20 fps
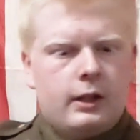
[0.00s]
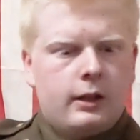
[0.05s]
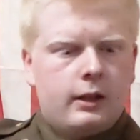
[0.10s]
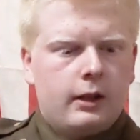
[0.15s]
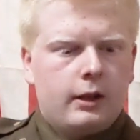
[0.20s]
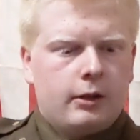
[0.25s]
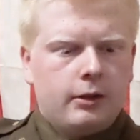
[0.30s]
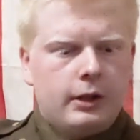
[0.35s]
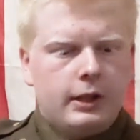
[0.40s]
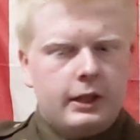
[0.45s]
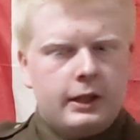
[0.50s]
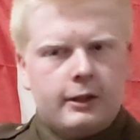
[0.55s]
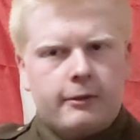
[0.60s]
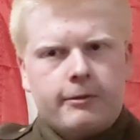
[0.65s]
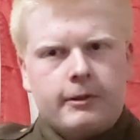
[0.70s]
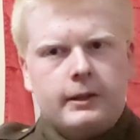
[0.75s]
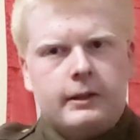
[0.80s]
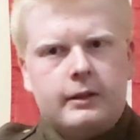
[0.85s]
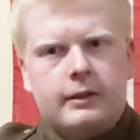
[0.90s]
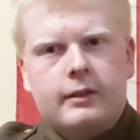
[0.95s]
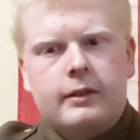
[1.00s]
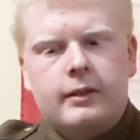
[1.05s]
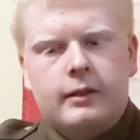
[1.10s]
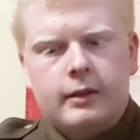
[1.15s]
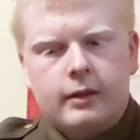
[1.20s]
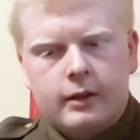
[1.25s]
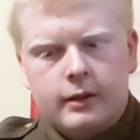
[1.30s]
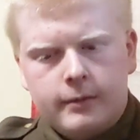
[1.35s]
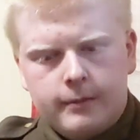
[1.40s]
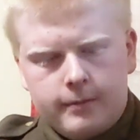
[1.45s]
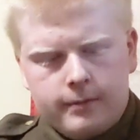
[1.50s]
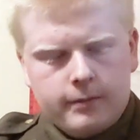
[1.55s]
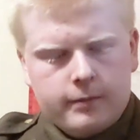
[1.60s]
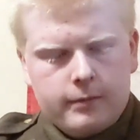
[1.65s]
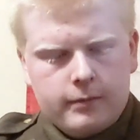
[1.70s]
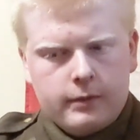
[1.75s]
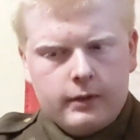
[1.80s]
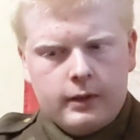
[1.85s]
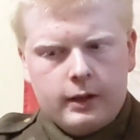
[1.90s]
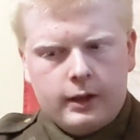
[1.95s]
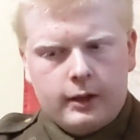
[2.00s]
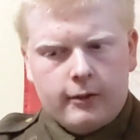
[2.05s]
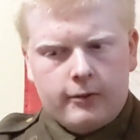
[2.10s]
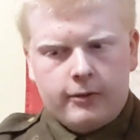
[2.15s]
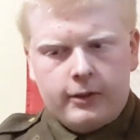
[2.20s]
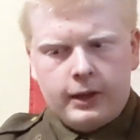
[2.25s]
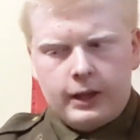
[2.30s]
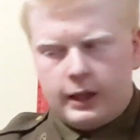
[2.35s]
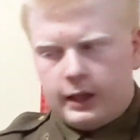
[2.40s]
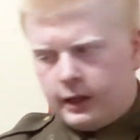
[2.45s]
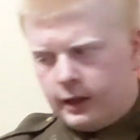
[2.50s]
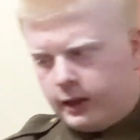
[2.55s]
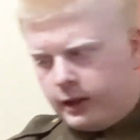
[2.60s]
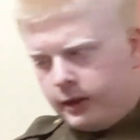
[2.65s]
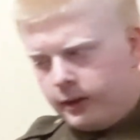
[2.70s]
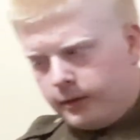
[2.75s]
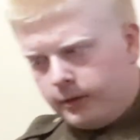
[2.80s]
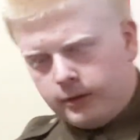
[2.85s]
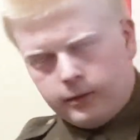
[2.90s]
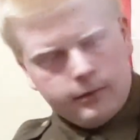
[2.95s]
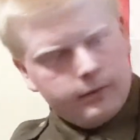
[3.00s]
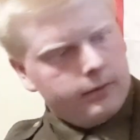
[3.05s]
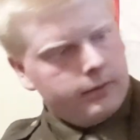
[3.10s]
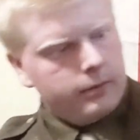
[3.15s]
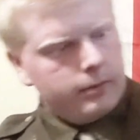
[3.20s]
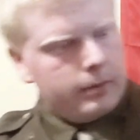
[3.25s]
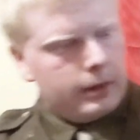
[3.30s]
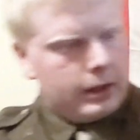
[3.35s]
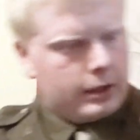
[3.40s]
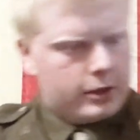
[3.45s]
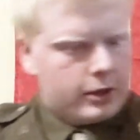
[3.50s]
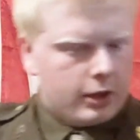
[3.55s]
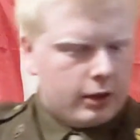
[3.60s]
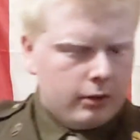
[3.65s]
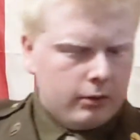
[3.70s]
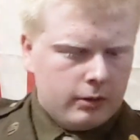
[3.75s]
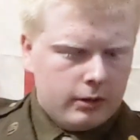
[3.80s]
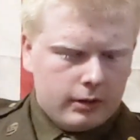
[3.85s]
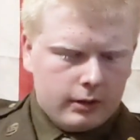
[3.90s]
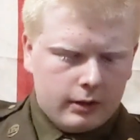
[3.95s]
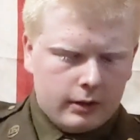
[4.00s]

The only difference of the poncho